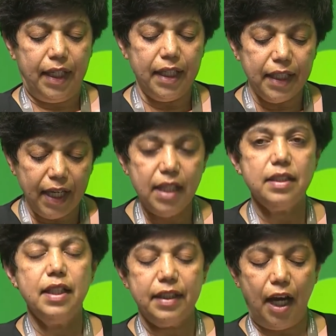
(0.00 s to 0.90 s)
In case
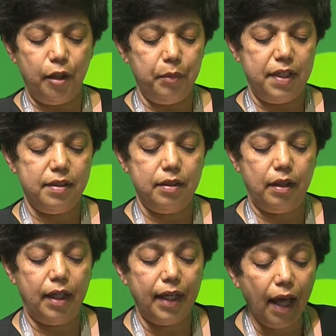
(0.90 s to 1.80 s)
the time
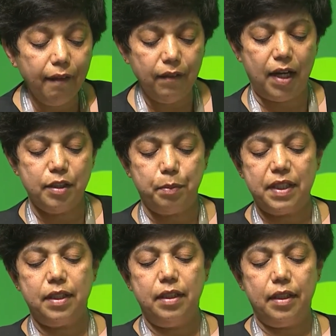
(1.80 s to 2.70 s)
doesn't allow us
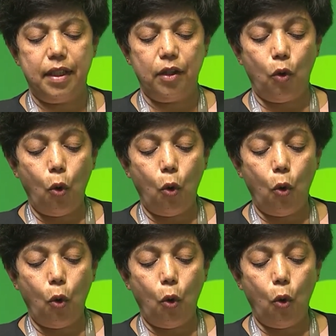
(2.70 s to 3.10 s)
presenting